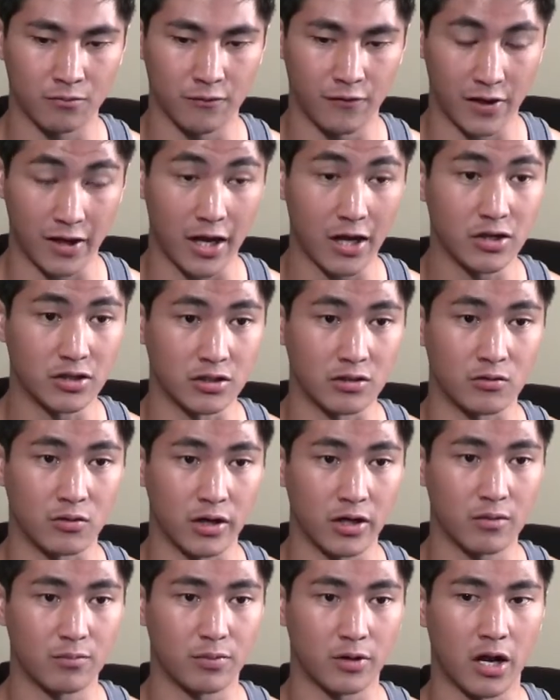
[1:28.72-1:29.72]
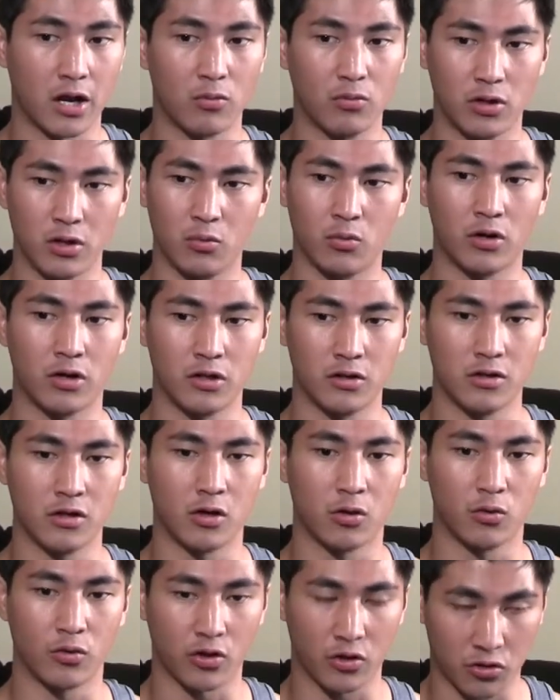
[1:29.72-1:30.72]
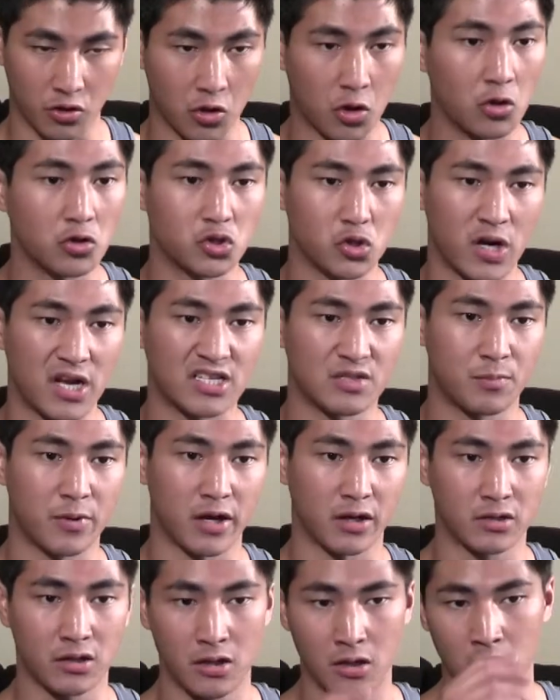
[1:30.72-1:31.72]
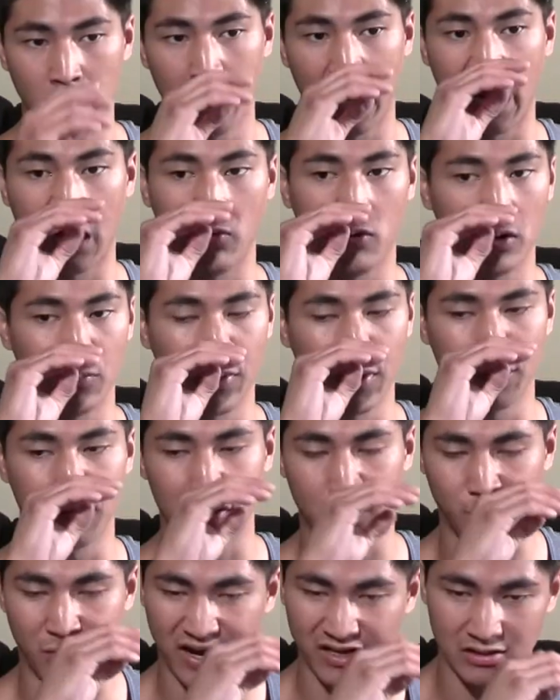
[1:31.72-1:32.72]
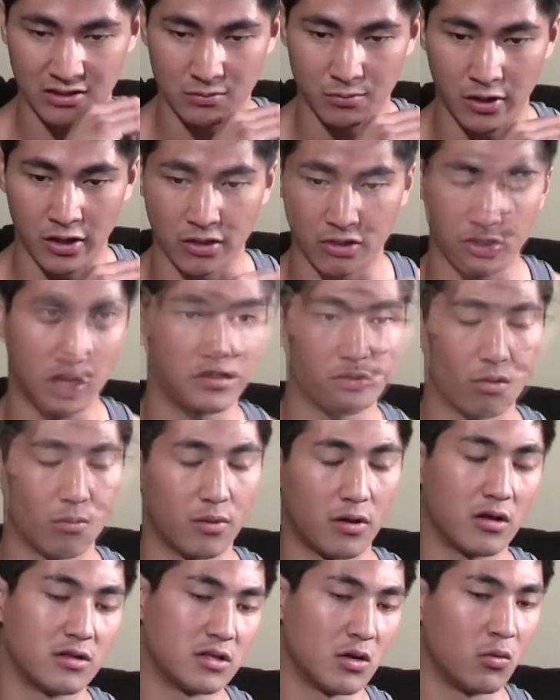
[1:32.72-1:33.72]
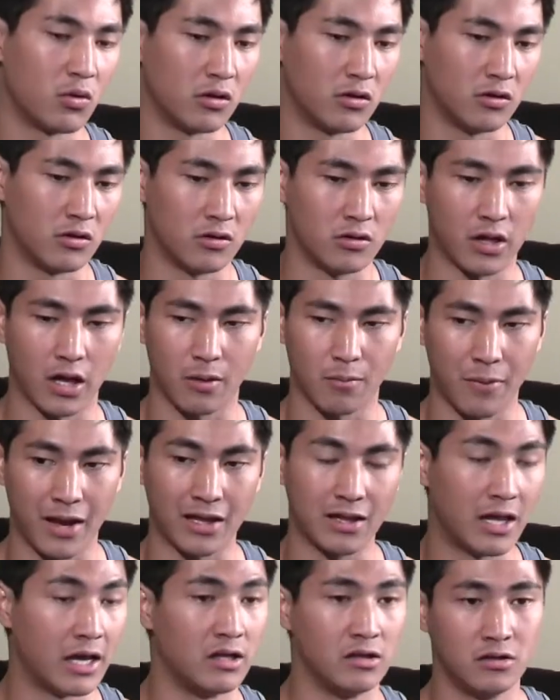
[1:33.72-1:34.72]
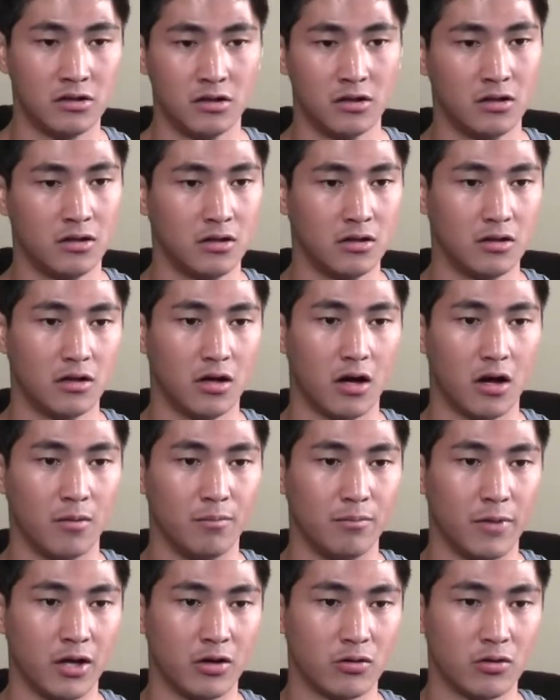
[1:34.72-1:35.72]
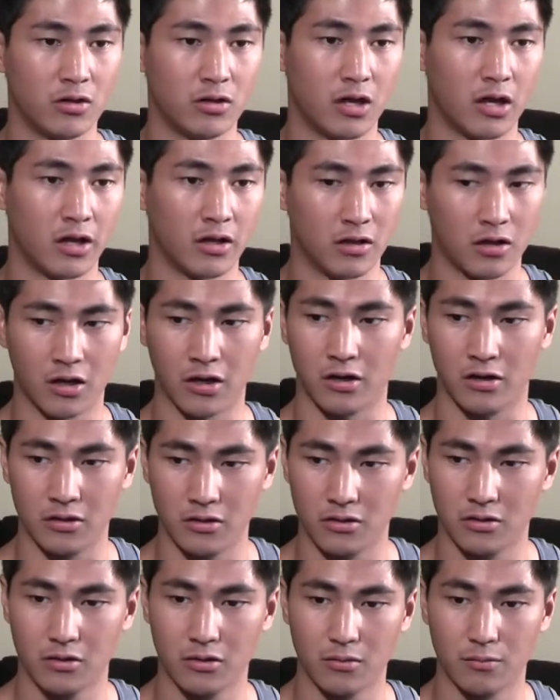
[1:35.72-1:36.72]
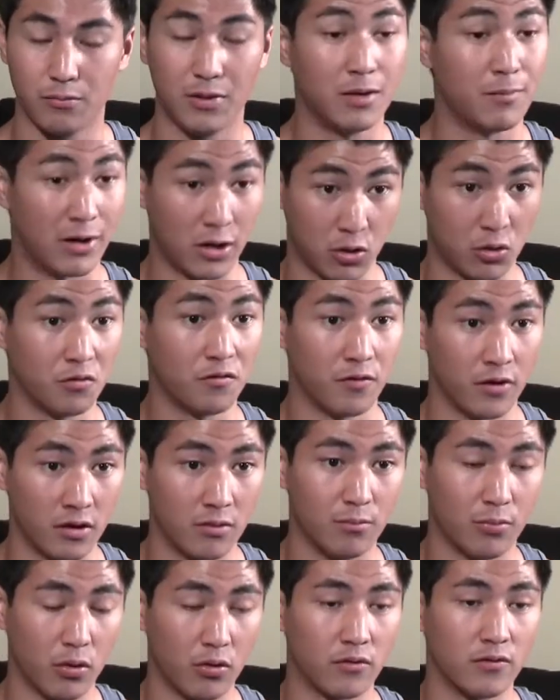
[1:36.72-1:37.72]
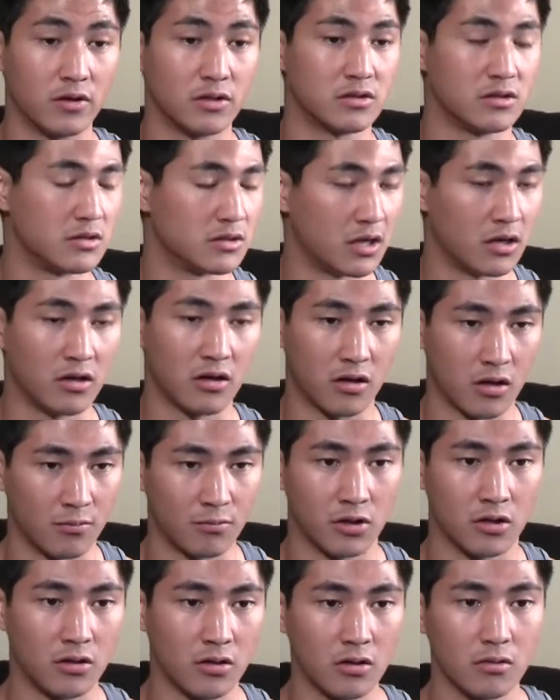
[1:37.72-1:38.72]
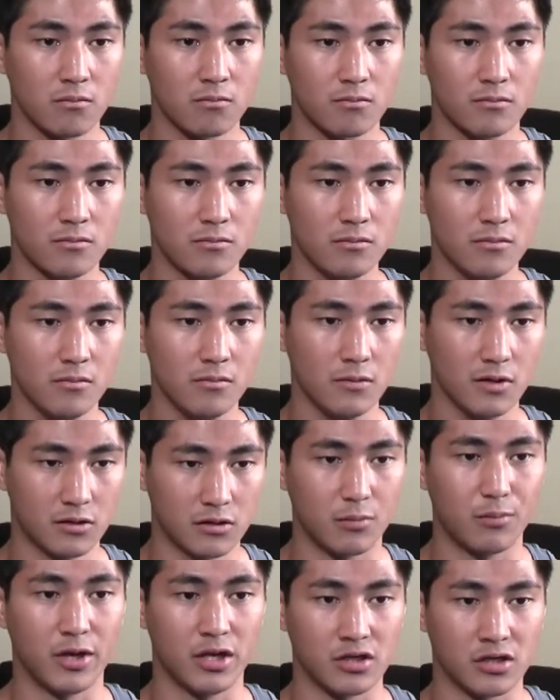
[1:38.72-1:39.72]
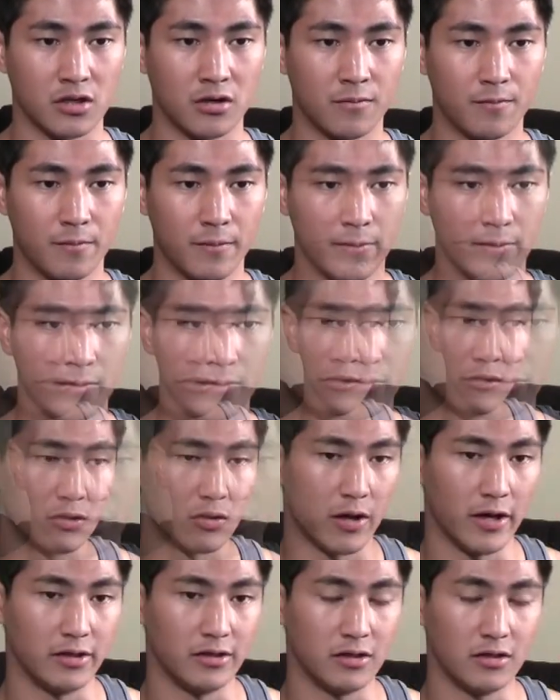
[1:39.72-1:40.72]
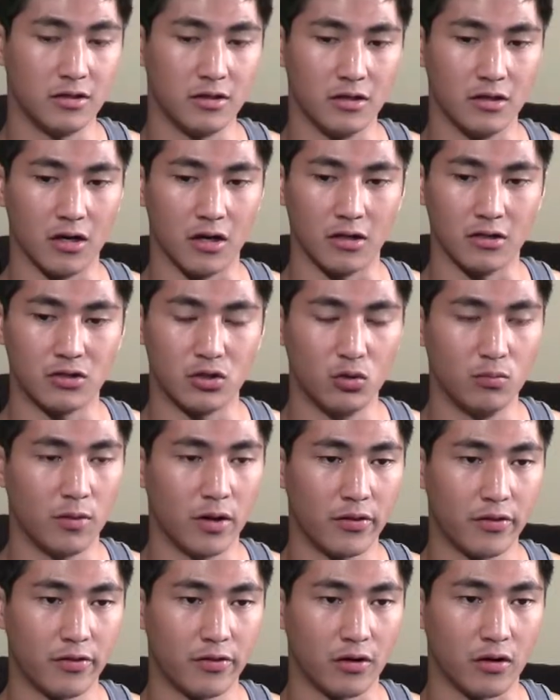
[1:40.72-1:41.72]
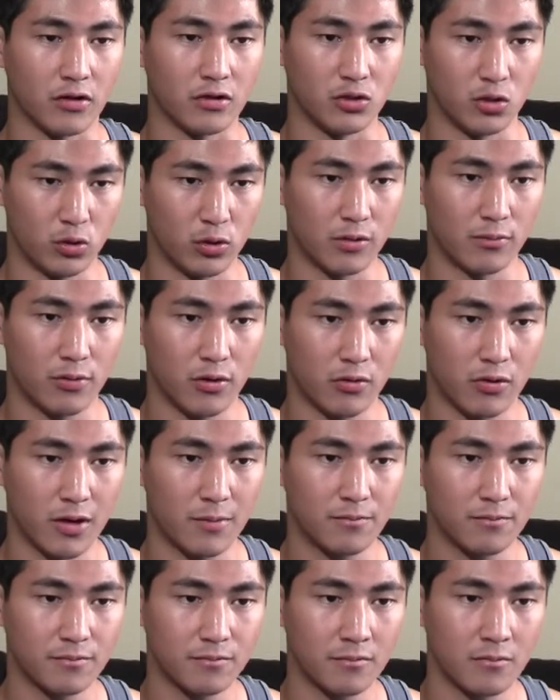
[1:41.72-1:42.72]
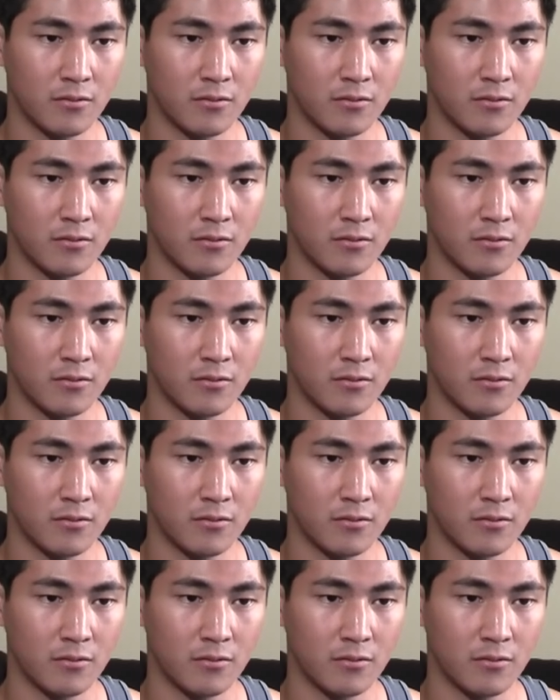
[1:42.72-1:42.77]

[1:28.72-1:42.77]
vacation, right? But I really wanted, the culture aspect, and I want to be able to practice my Chinese. So because I want to learn like mainland Mandarin, me and my girlfriend, both of us, decided to come to Beijing. So I did the 2-month tutoring program